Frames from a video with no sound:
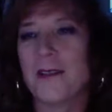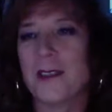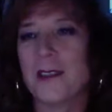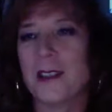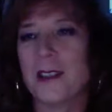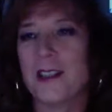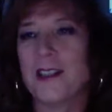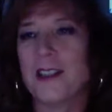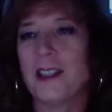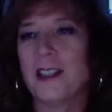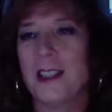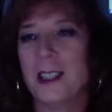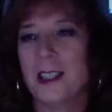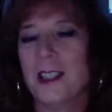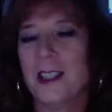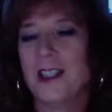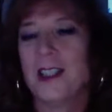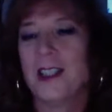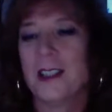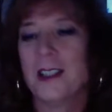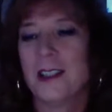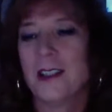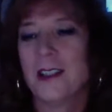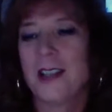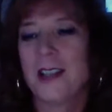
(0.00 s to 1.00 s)
and
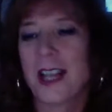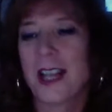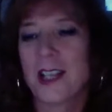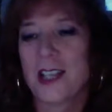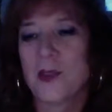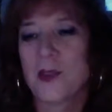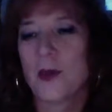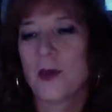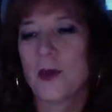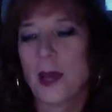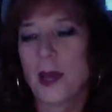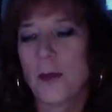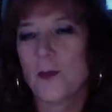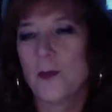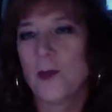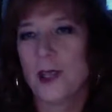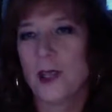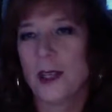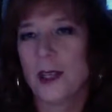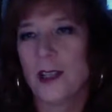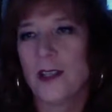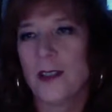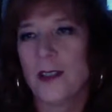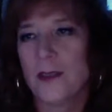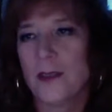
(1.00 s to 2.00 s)
that's what I'm
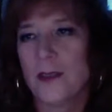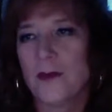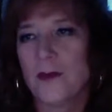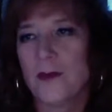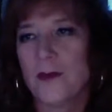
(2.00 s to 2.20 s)
gonna,